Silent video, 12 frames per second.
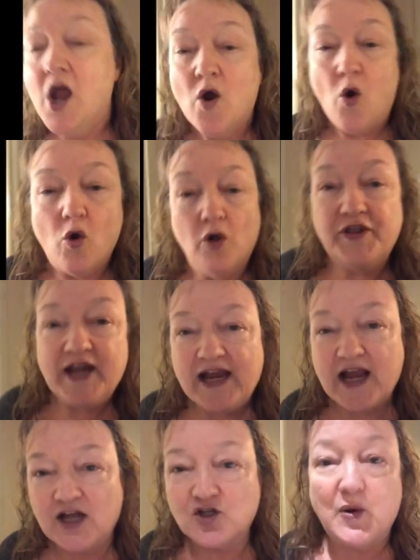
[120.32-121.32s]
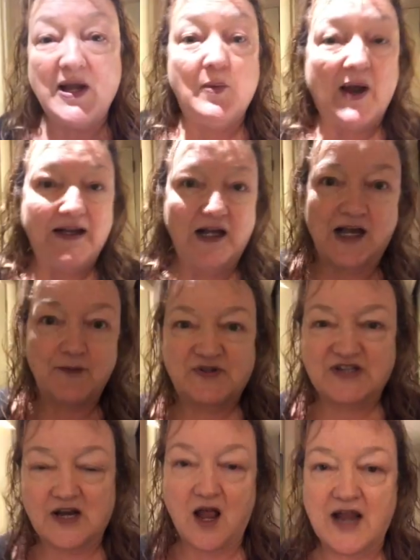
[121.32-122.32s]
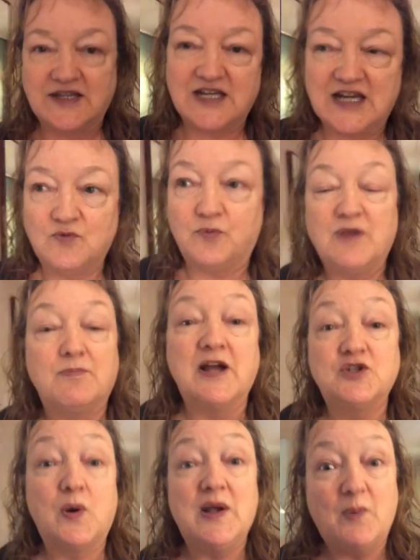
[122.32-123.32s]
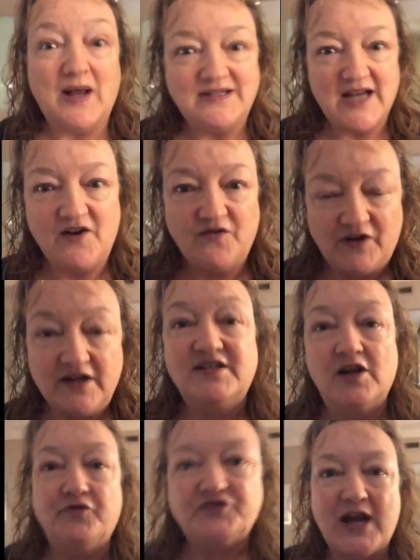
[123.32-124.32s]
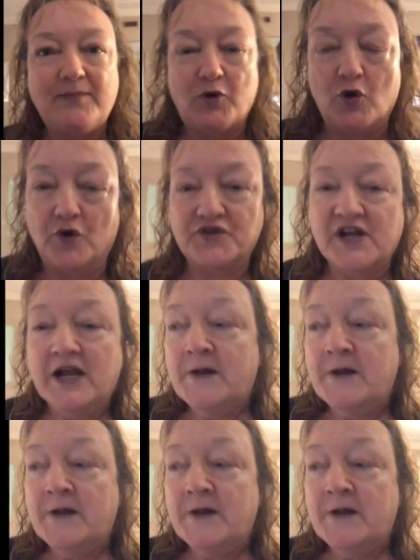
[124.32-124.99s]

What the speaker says: All the 21 clips that I did with my 21-day self-tape course,